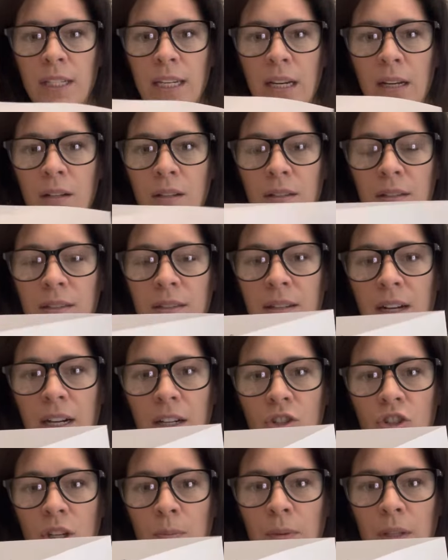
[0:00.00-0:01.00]
it, stuck a
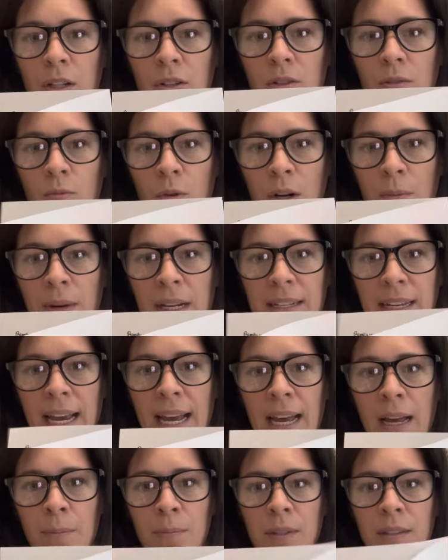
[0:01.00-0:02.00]
cheap little one of my
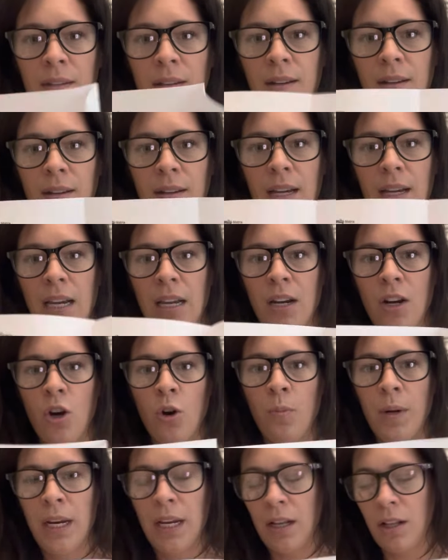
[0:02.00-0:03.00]
tabs and
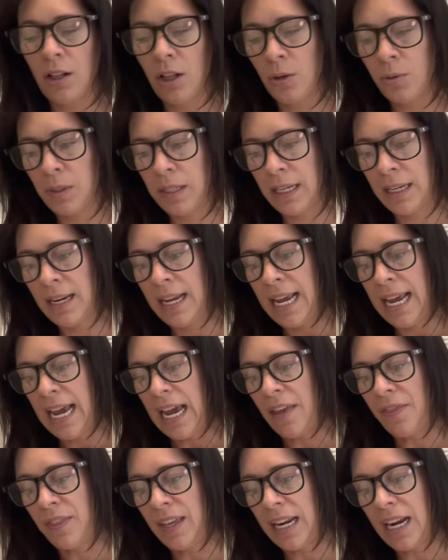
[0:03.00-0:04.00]
open it and close it.
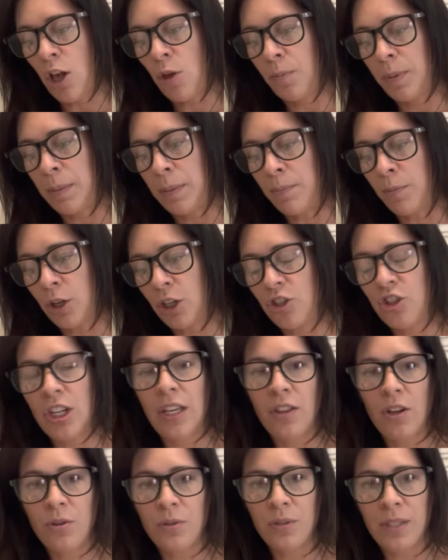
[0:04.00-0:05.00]
And then I'll be merging
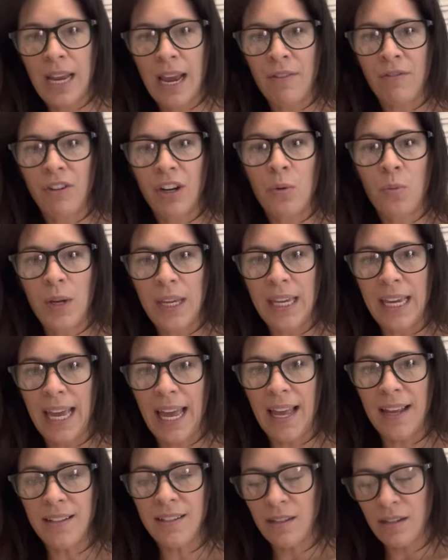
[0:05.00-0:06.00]
those every
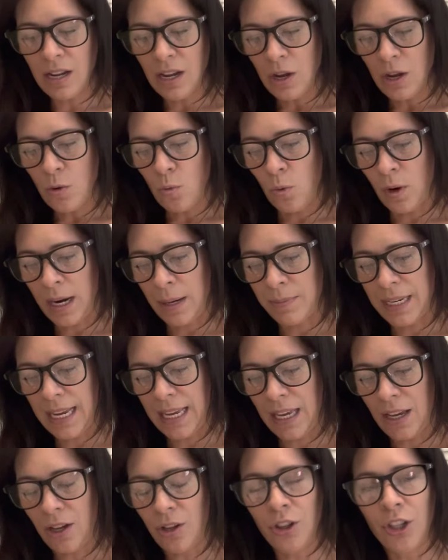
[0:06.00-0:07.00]
weekend when I'm
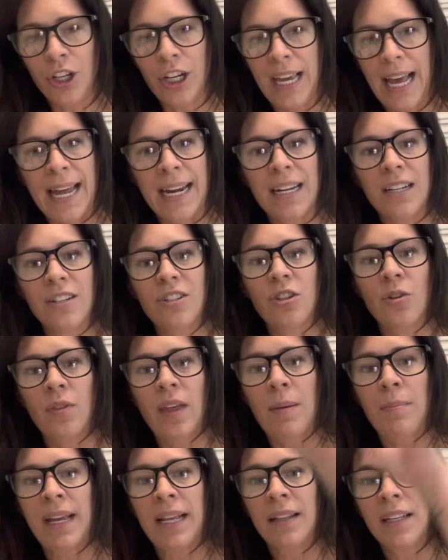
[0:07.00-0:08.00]
taking a look at it so
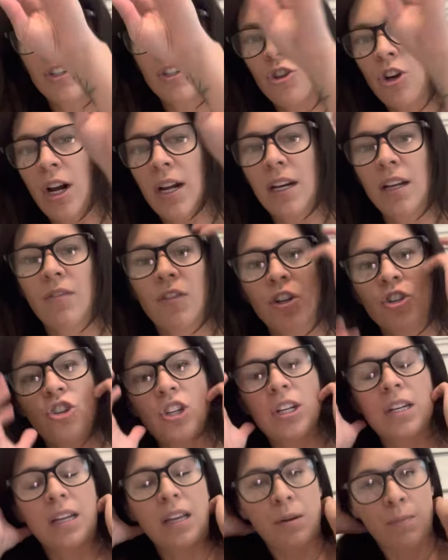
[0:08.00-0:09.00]
that my electronic
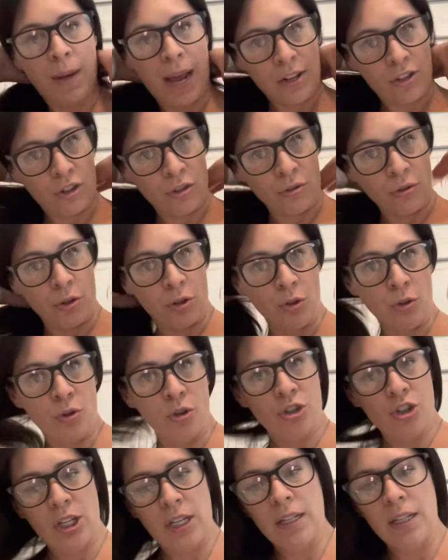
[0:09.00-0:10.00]
version can match through
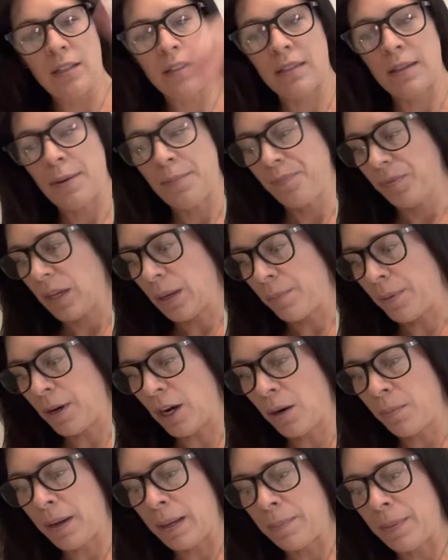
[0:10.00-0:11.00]
Google Sheets. But
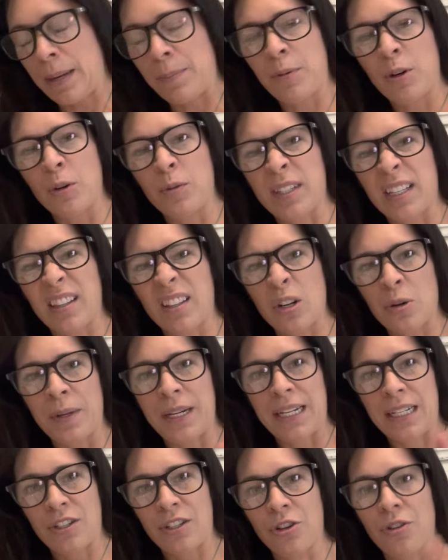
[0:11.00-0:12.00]
on my paper, it was a little
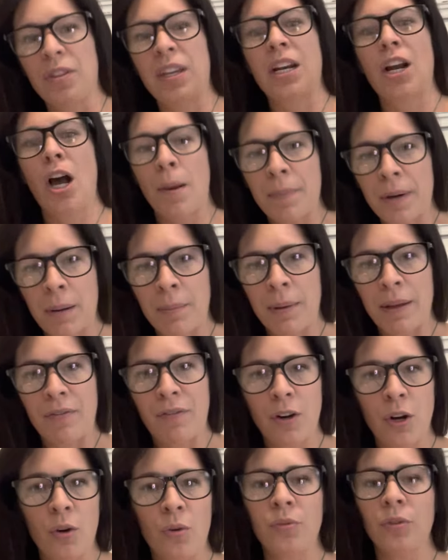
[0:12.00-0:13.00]
bit easier than hopping on my
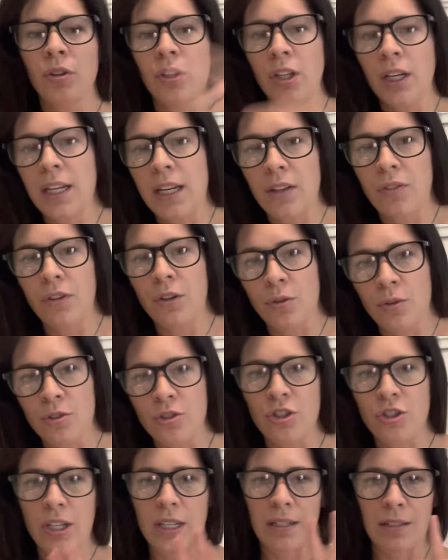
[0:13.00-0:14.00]
phone, looking at the Google
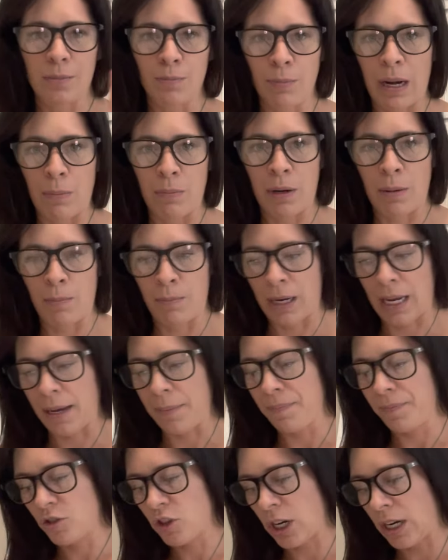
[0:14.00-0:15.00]
Sheets, blah, blah, blah.
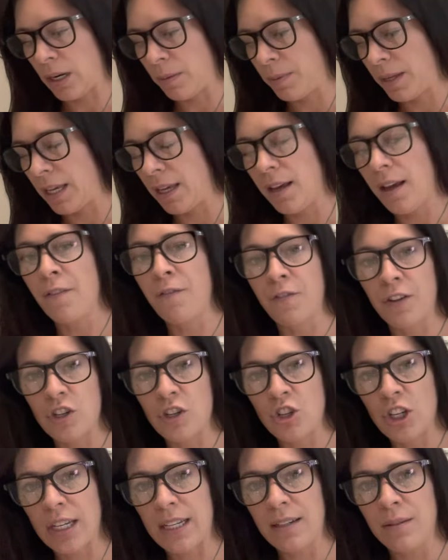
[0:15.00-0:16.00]
Trying to be
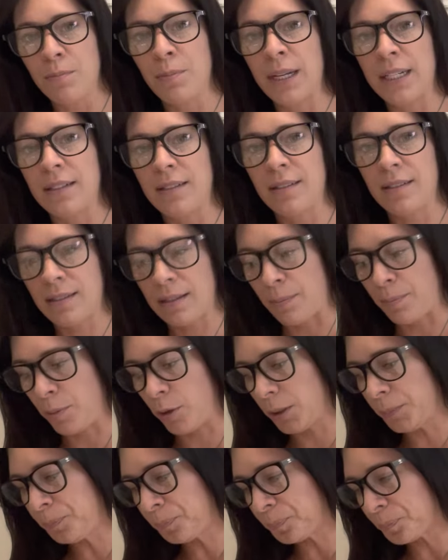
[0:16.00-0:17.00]
efficient, but
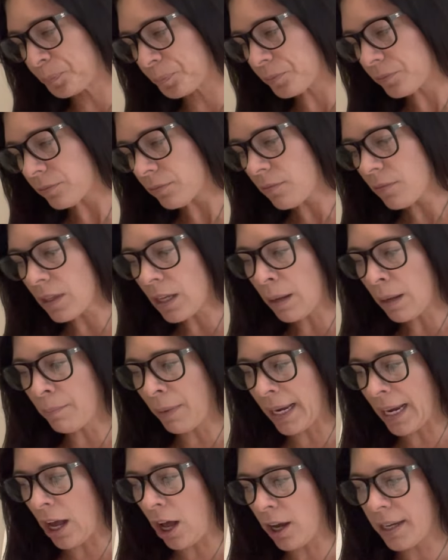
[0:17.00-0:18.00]
simple.
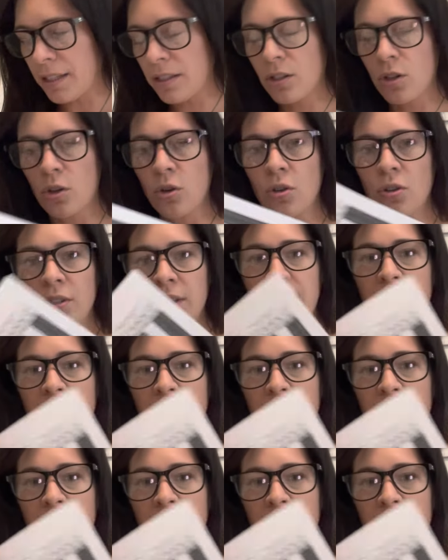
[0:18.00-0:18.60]
My August goals,